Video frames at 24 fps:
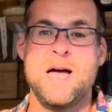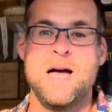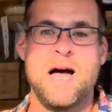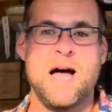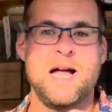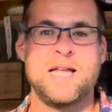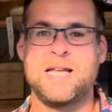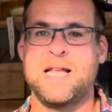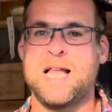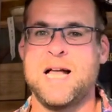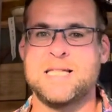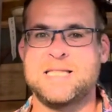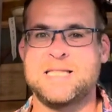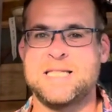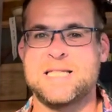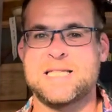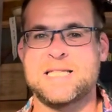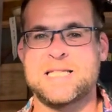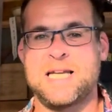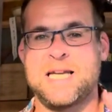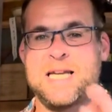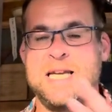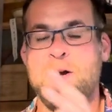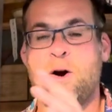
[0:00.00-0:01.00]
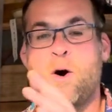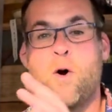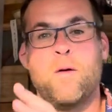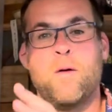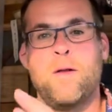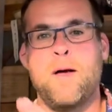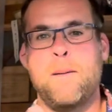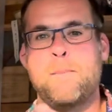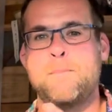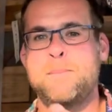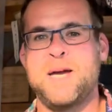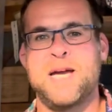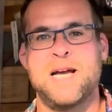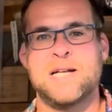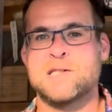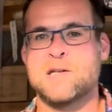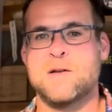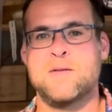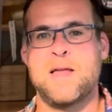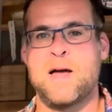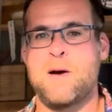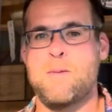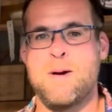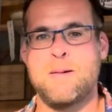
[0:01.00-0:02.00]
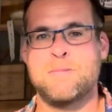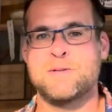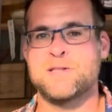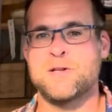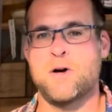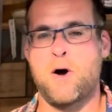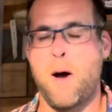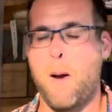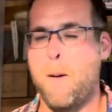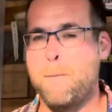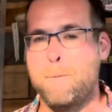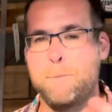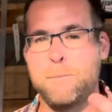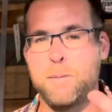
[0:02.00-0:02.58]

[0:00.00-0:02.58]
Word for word: And you'll actually see all their beers on their website.